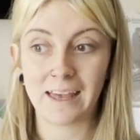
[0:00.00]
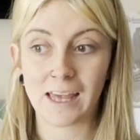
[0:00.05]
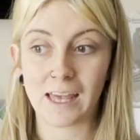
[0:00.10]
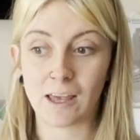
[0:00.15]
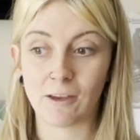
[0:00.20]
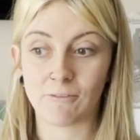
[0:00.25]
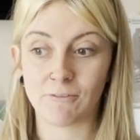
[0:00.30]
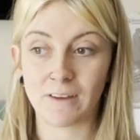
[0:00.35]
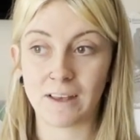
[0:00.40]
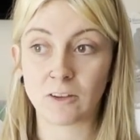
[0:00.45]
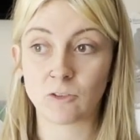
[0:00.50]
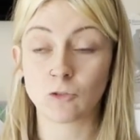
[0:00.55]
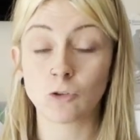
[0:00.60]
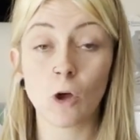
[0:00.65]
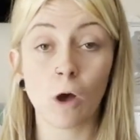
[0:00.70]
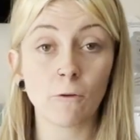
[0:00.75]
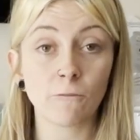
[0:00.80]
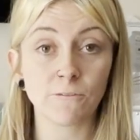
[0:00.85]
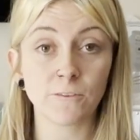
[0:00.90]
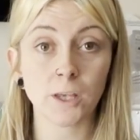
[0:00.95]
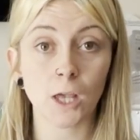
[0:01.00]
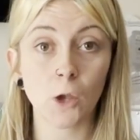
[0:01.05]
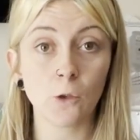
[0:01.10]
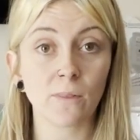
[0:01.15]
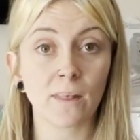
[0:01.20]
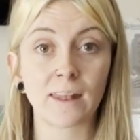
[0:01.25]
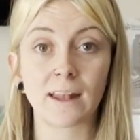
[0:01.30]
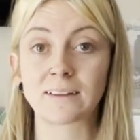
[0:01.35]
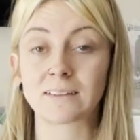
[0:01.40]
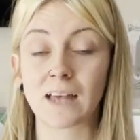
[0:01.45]
If it's not for you,
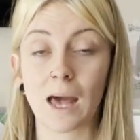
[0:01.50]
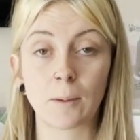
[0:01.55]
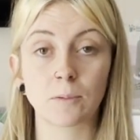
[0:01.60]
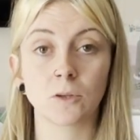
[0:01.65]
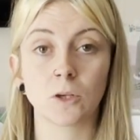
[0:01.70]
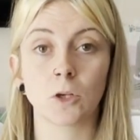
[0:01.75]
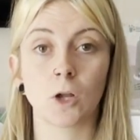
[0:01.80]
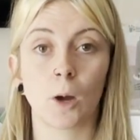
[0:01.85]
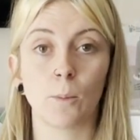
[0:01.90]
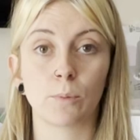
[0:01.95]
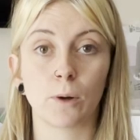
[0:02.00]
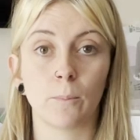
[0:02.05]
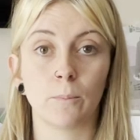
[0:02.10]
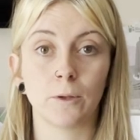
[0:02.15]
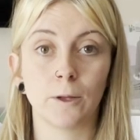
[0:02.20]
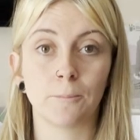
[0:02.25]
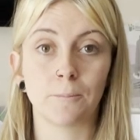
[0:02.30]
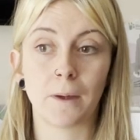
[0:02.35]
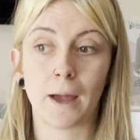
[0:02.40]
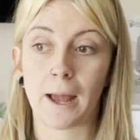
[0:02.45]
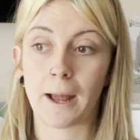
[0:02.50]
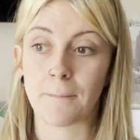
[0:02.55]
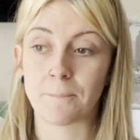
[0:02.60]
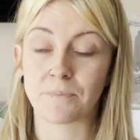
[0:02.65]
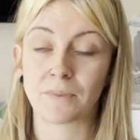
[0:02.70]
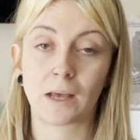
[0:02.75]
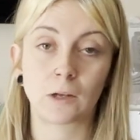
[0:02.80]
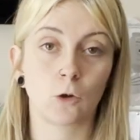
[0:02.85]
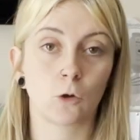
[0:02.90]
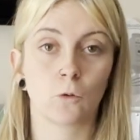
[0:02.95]
then that's absolutely not a problem.
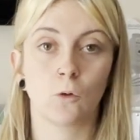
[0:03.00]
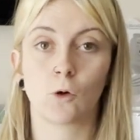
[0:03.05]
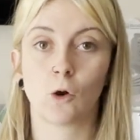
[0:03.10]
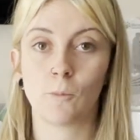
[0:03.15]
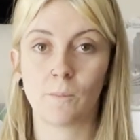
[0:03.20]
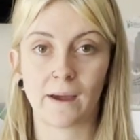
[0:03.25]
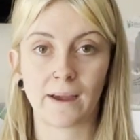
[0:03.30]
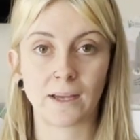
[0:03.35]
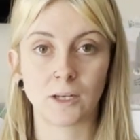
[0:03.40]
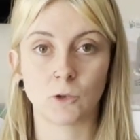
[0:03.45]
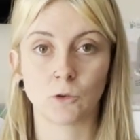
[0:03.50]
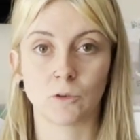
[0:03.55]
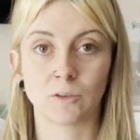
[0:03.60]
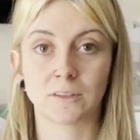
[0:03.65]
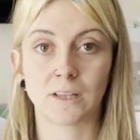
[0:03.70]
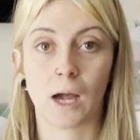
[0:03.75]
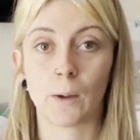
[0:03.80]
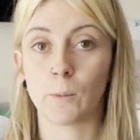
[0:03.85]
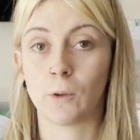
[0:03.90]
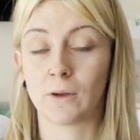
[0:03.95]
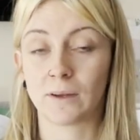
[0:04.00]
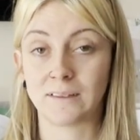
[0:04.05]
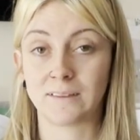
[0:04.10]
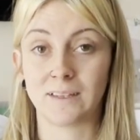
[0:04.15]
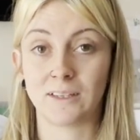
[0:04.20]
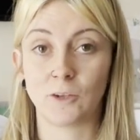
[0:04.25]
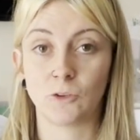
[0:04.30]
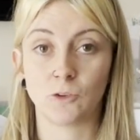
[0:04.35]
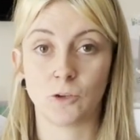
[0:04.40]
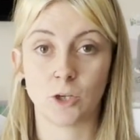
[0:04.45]
Um, that dog will come back into us and we'll
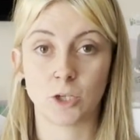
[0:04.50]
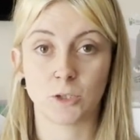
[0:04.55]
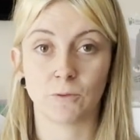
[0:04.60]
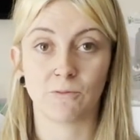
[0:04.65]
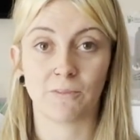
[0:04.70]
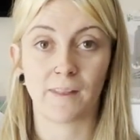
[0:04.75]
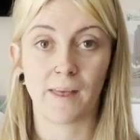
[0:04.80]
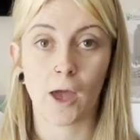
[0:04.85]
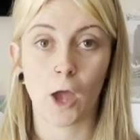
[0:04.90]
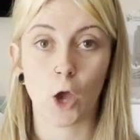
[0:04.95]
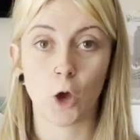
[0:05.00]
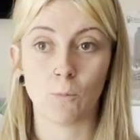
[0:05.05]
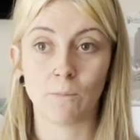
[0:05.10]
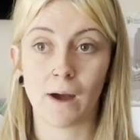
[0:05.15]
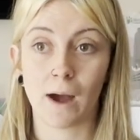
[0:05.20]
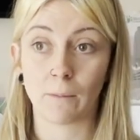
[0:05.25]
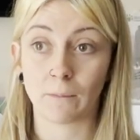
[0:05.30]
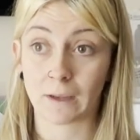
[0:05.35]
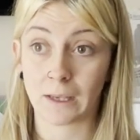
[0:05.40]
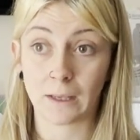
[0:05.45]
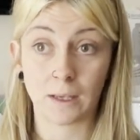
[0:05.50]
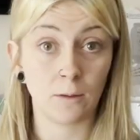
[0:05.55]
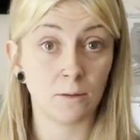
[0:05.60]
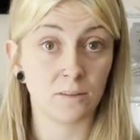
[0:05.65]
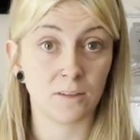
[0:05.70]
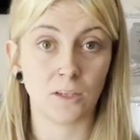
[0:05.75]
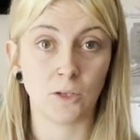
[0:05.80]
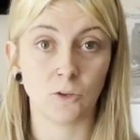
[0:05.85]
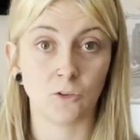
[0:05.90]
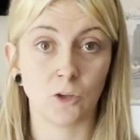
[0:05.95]
continue searching for that home and
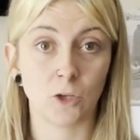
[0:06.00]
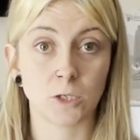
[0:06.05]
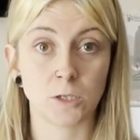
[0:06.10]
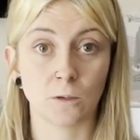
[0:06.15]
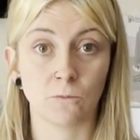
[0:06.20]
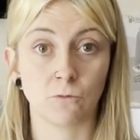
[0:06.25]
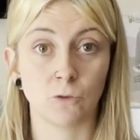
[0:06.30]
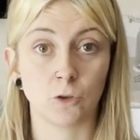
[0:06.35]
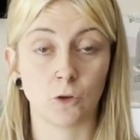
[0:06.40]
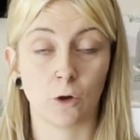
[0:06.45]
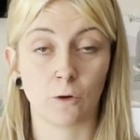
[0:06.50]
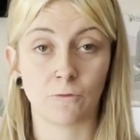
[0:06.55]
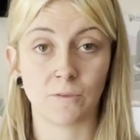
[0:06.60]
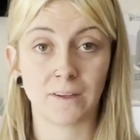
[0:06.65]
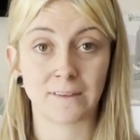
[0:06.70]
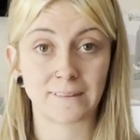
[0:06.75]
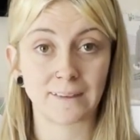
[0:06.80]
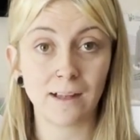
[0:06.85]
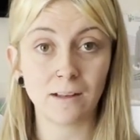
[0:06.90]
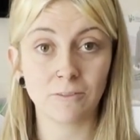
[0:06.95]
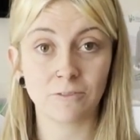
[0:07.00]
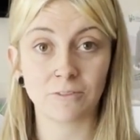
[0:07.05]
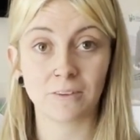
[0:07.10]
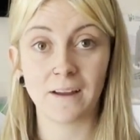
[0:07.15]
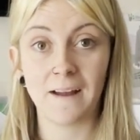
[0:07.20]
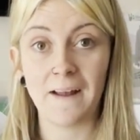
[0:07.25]
continue searching for a dog for yourself.